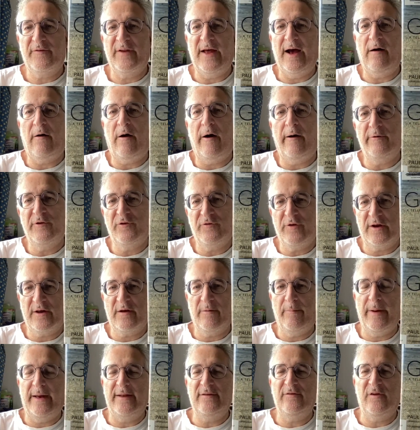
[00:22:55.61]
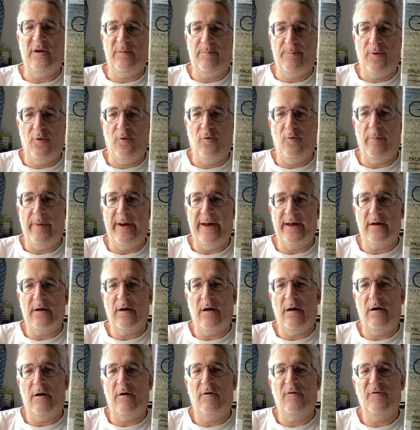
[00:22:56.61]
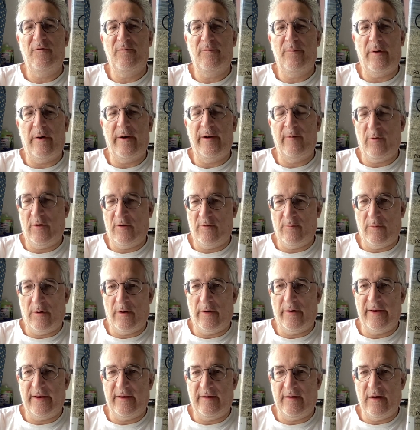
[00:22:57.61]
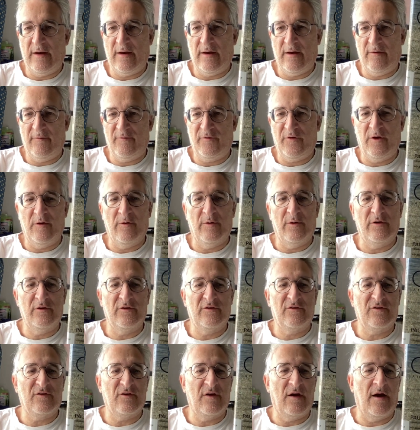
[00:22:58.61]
Now, I was recommended Paul Metcalf by one of my uh, viewers,